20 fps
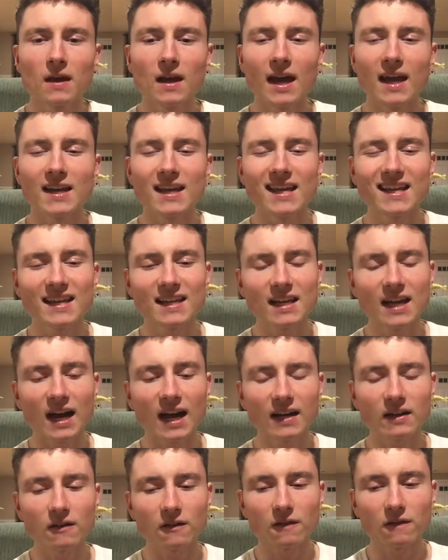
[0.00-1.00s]
and it can
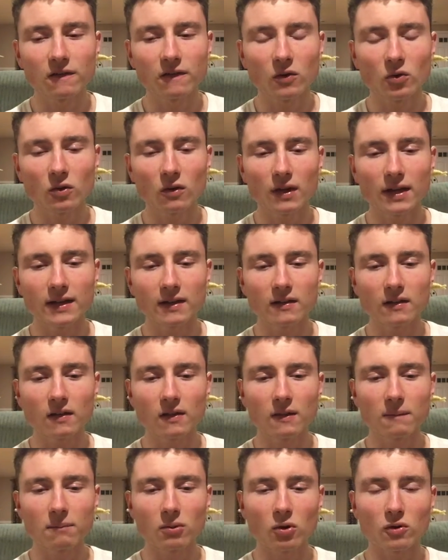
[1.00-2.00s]
kind of feel like
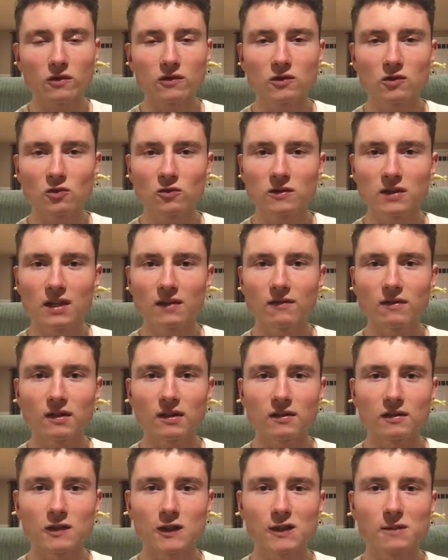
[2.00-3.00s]
the person who's
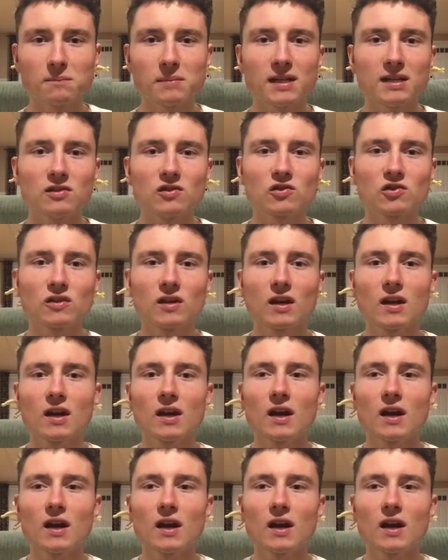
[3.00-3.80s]
giving a speech